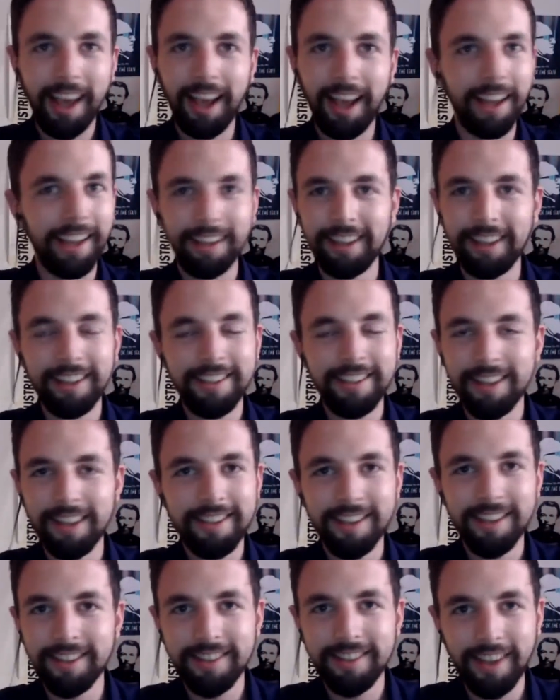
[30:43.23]

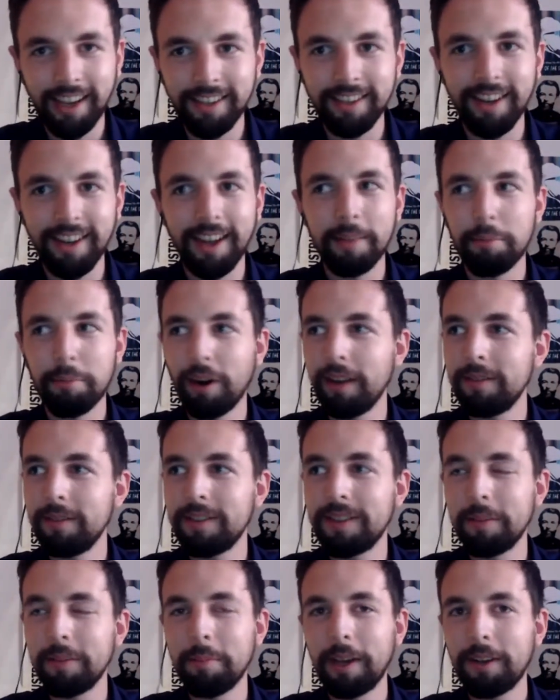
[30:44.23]
It's insane.
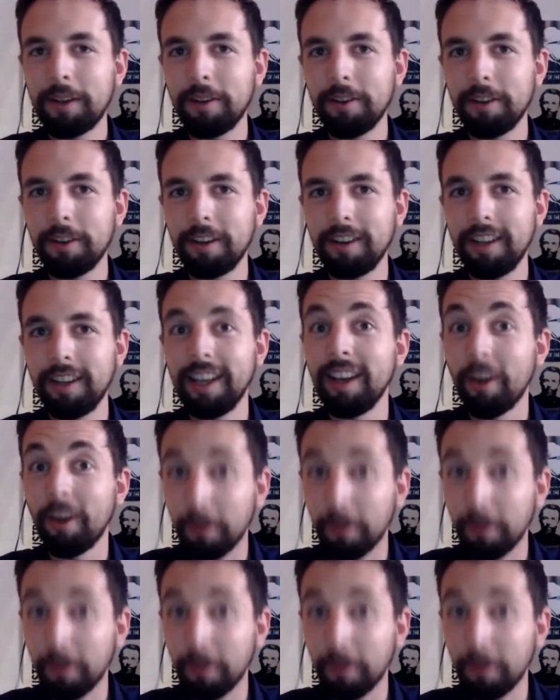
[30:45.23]
Privacy in Bitcoin,